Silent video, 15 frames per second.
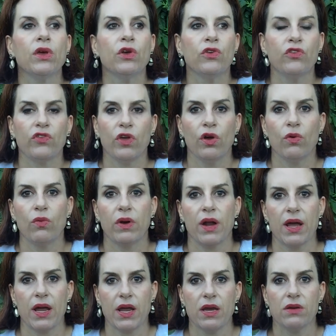So when
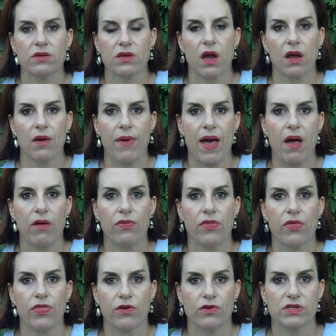I talk about
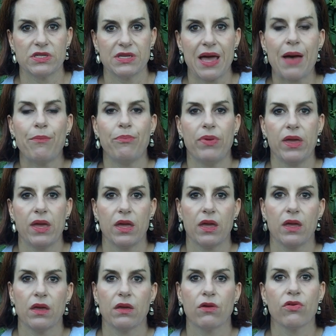the third step
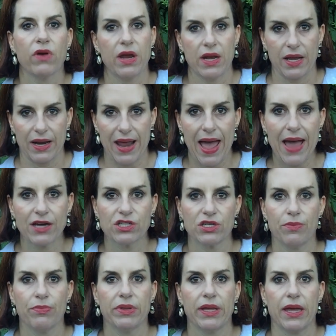being creating an
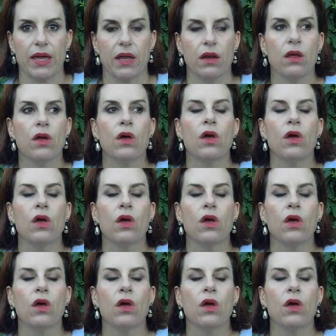action plan,